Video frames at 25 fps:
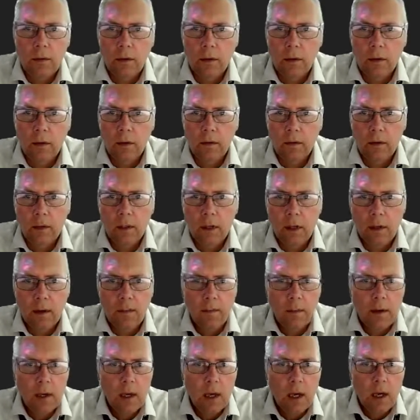all of the time,
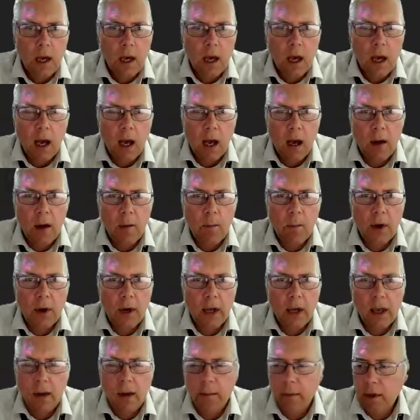but
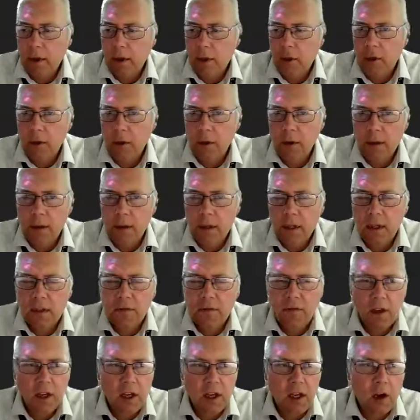I am going to show you in this
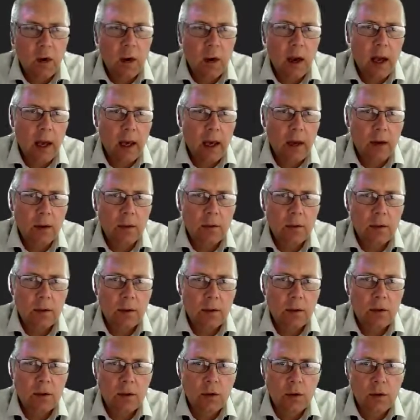video how
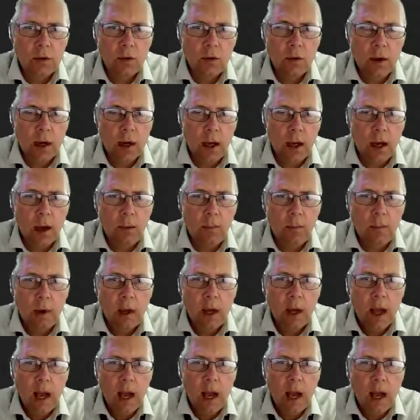to
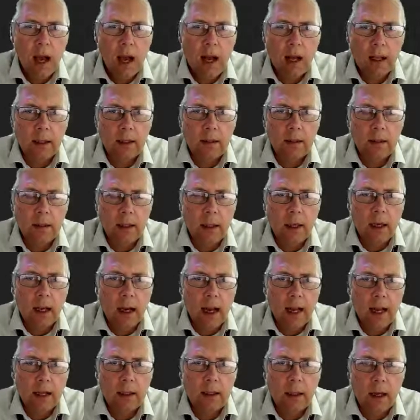add
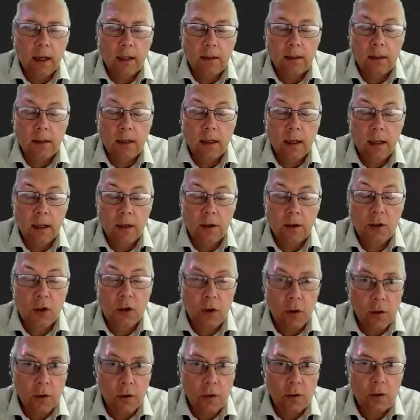
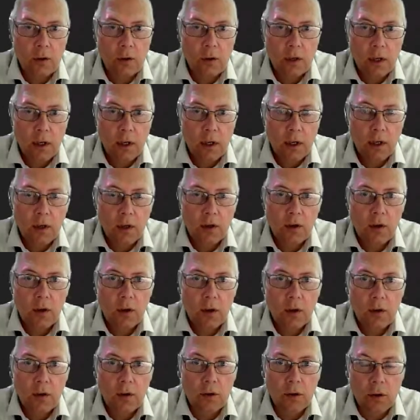scores to
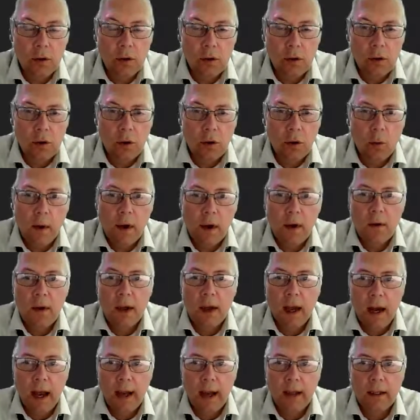your score when you
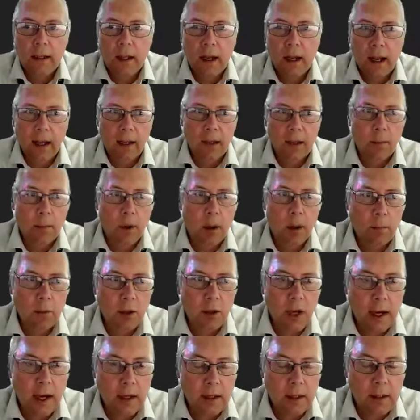collect collectible
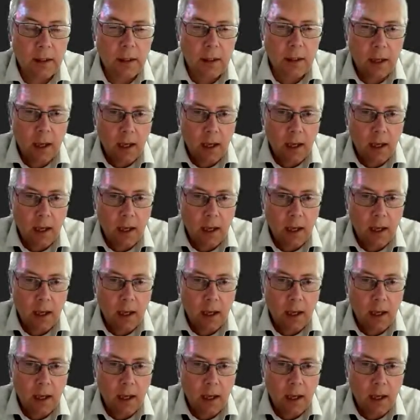objects.